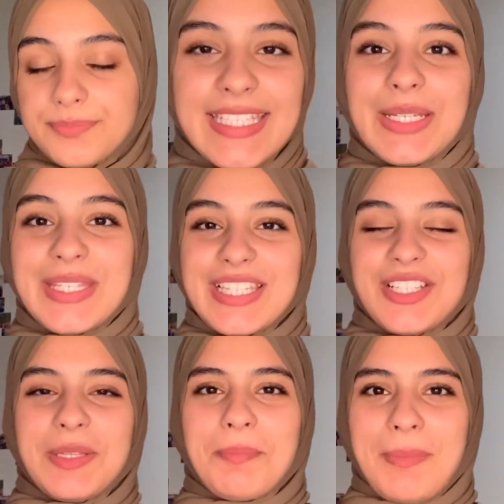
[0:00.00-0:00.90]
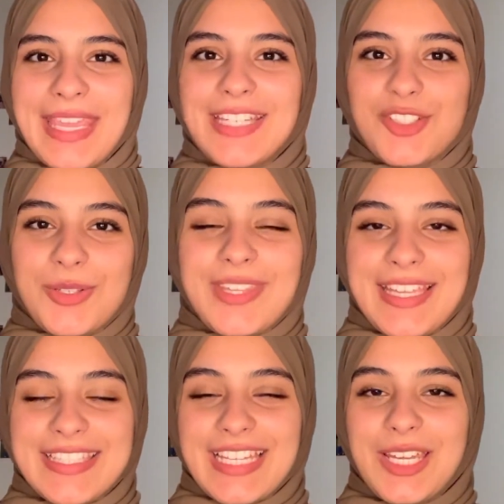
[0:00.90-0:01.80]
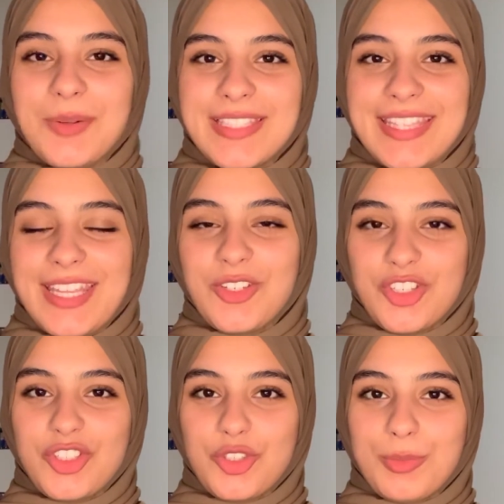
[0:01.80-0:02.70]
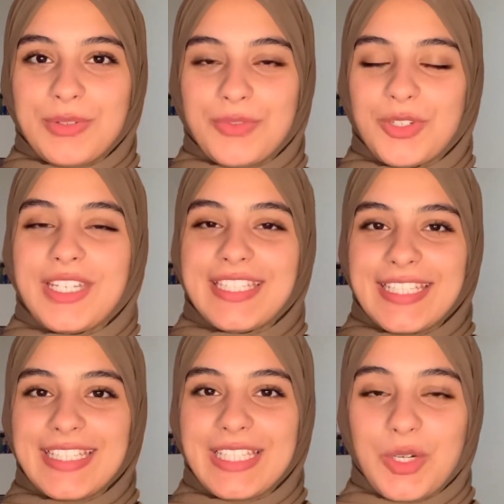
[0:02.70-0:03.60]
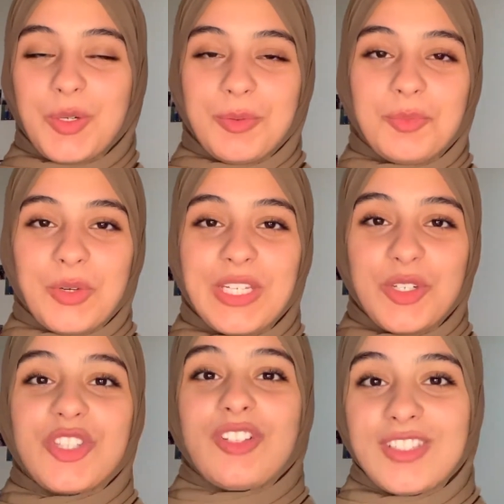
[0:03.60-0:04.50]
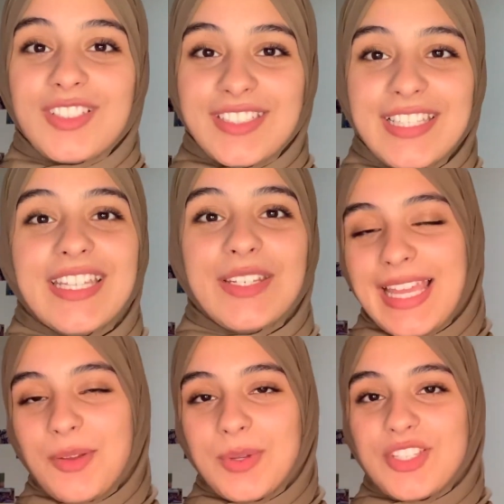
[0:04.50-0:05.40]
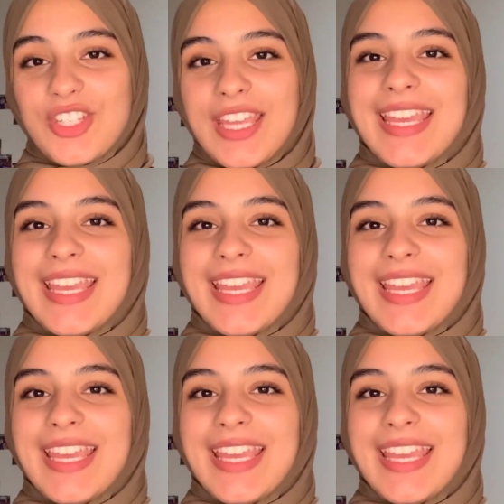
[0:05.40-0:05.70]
Now, these are the main two things that I would say you should do before learning, like, or when you're starting to learn a language.